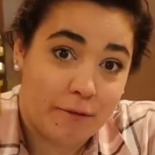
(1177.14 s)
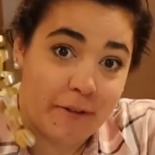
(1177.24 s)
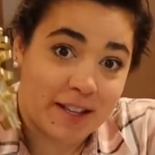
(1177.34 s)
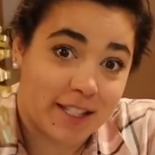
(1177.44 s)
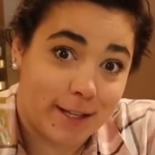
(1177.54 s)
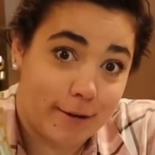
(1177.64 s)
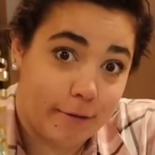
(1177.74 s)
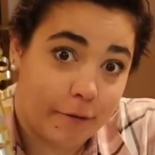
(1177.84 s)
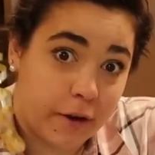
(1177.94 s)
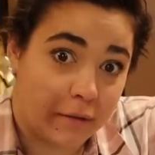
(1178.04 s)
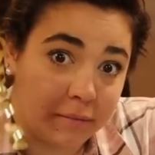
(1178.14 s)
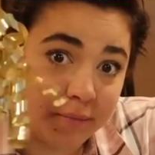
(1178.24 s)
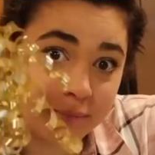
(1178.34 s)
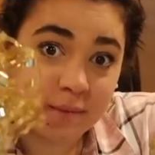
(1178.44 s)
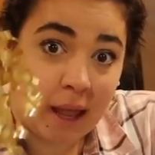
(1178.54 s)
festive,
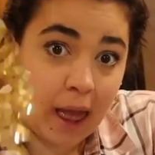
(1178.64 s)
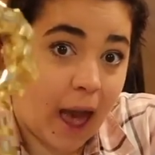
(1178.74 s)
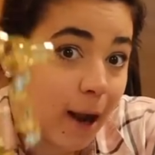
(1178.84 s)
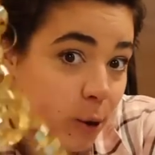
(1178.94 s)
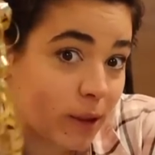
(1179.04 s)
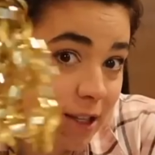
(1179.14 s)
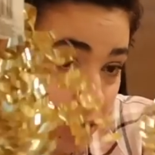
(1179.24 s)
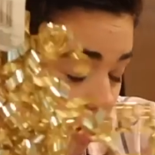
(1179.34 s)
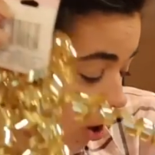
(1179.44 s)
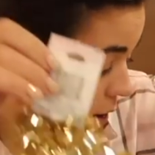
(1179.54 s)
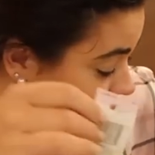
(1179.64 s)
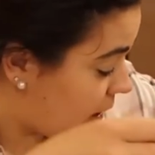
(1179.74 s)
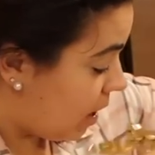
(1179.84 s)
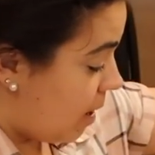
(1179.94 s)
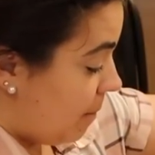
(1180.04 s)
I don't know what these are called,
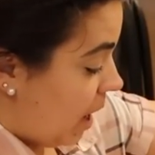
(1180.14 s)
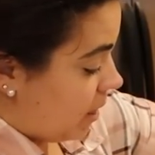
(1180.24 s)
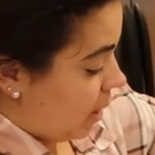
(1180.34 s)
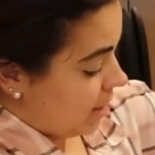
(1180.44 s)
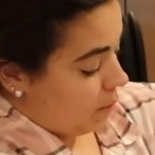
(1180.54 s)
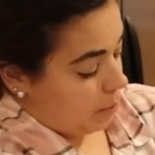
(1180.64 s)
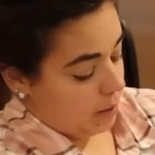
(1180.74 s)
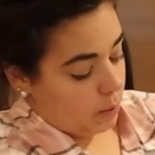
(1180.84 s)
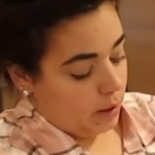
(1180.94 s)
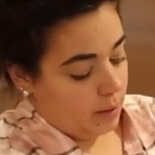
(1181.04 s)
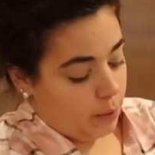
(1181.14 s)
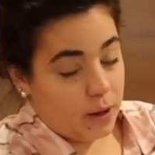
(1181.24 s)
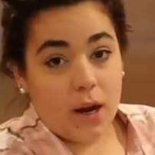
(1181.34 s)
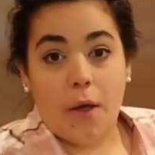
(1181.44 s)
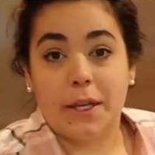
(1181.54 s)
but I thought they would be really
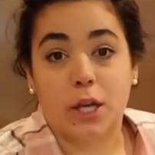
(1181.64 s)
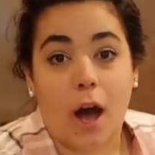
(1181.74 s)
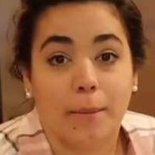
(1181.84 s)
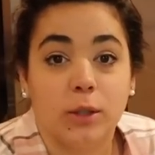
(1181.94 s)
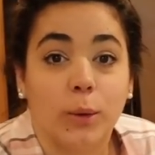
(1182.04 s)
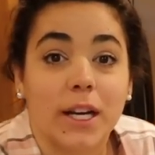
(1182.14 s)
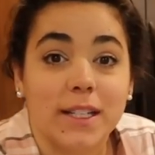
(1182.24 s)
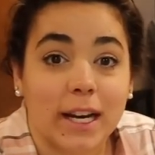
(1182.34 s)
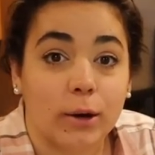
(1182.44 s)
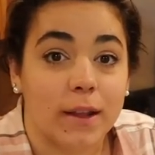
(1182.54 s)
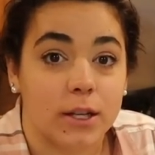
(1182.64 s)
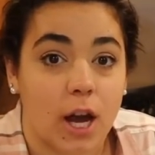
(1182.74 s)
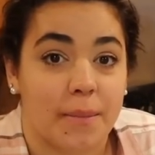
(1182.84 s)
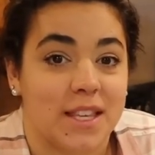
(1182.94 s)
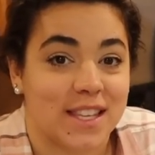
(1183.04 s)
pretty on the top. So we're gonna decorate the
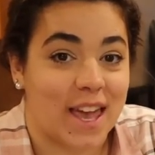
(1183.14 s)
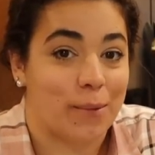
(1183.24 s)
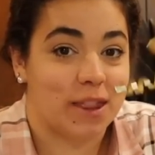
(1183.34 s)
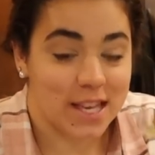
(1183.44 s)
top of this cake with